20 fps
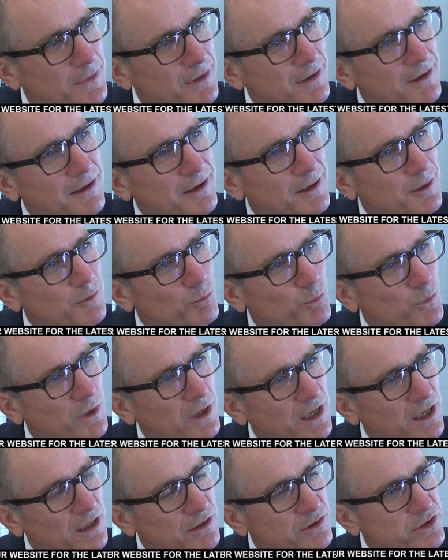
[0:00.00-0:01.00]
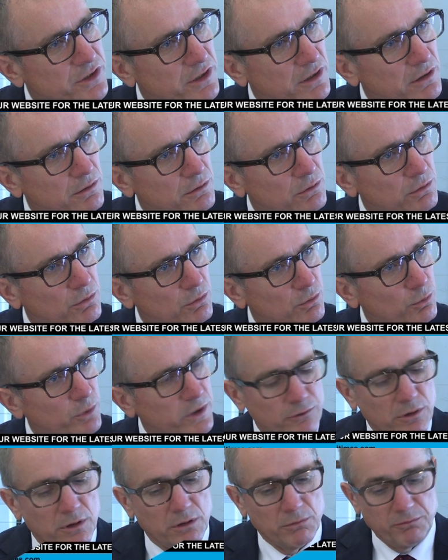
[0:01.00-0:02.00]
And so
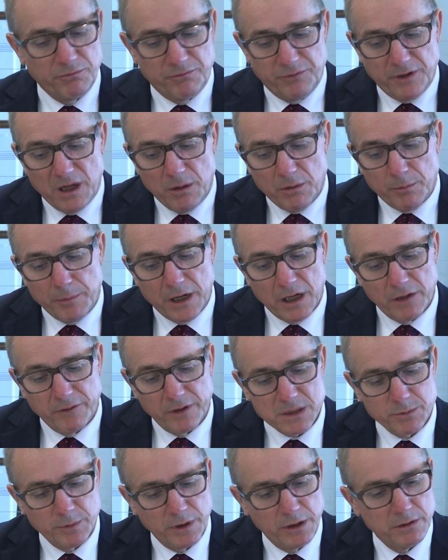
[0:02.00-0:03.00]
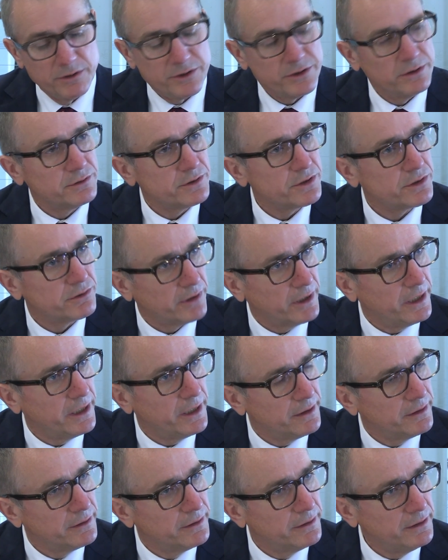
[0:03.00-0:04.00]
we've got a fair amount of experience in
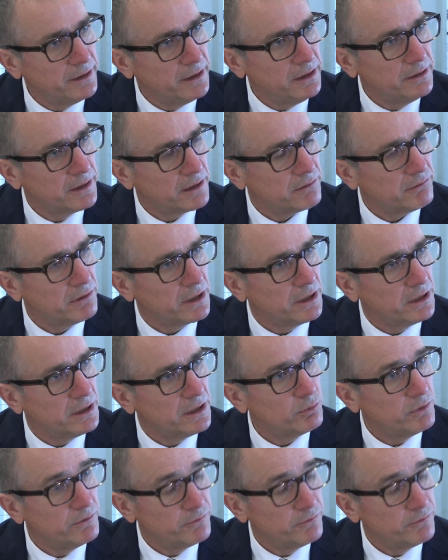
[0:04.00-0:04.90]
Australia in that regard.